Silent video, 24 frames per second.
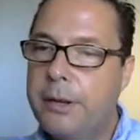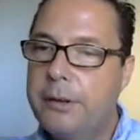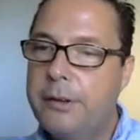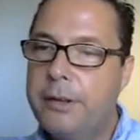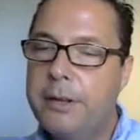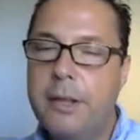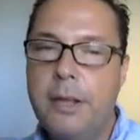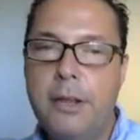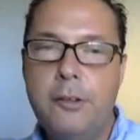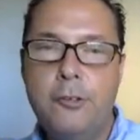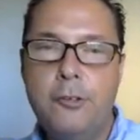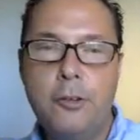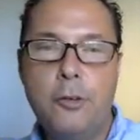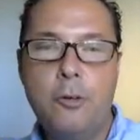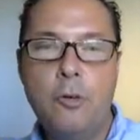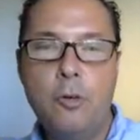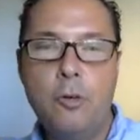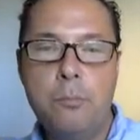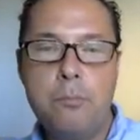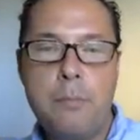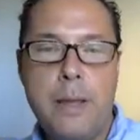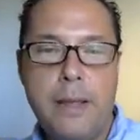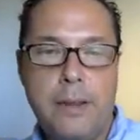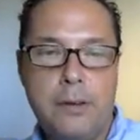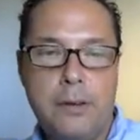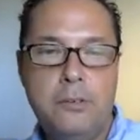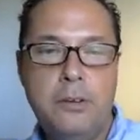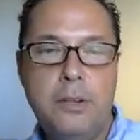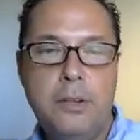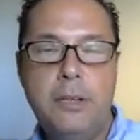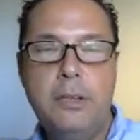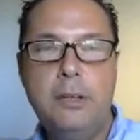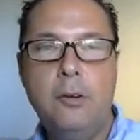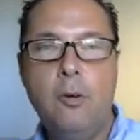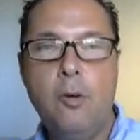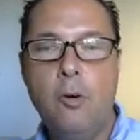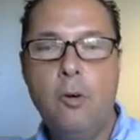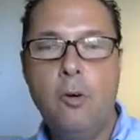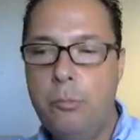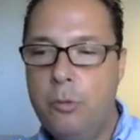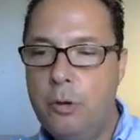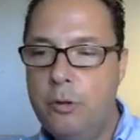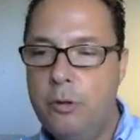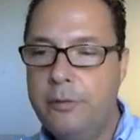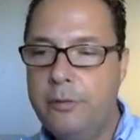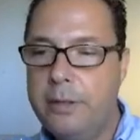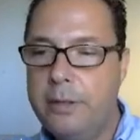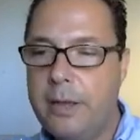indicator called MACD, or
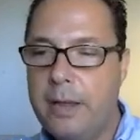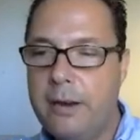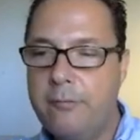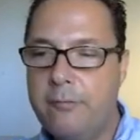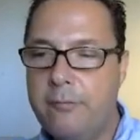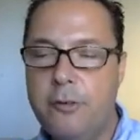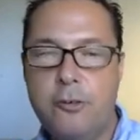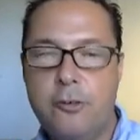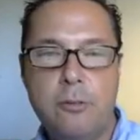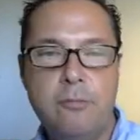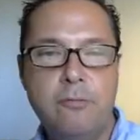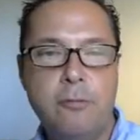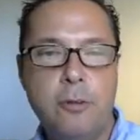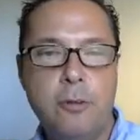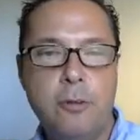Moving Average